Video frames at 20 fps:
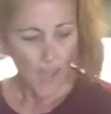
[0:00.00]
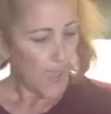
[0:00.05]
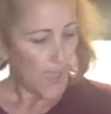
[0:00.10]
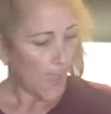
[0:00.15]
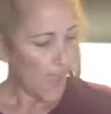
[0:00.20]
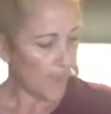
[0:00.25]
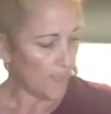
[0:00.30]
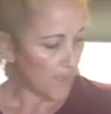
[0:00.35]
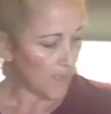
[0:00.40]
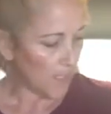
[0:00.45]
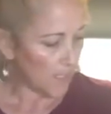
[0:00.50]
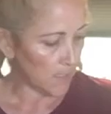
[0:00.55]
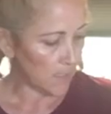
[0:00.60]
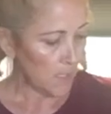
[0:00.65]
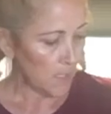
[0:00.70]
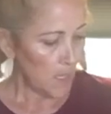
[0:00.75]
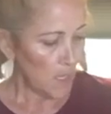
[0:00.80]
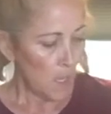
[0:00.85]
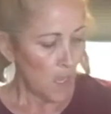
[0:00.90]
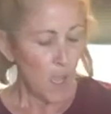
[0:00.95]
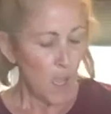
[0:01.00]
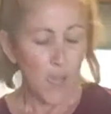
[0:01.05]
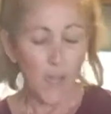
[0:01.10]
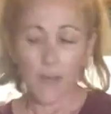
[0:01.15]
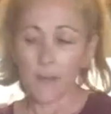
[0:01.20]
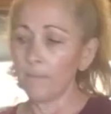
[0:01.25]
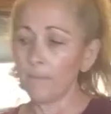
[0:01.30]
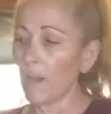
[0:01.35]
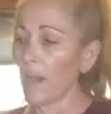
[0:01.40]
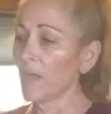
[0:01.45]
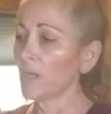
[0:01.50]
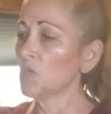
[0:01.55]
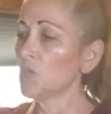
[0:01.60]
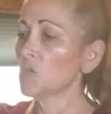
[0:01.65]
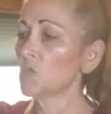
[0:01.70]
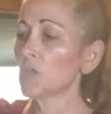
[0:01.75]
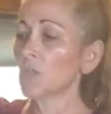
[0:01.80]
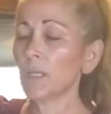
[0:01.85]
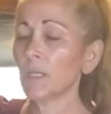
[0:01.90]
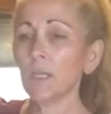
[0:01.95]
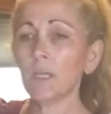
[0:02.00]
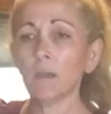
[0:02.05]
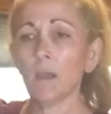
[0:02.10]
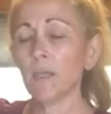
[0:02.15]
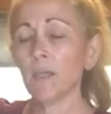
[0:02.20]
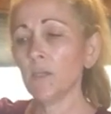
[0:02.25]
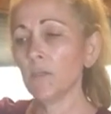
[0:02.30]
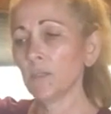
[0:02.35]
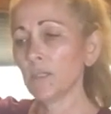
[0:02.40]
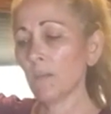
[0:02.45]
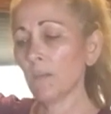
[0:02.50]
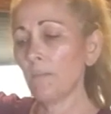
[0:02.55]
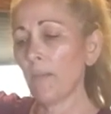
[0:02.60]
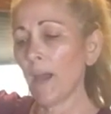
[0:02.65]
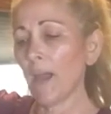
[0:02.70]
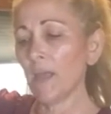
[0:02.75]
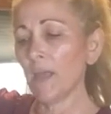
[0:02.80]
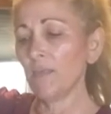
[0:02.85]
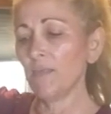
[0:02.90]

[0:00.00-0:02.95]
And then I used to buy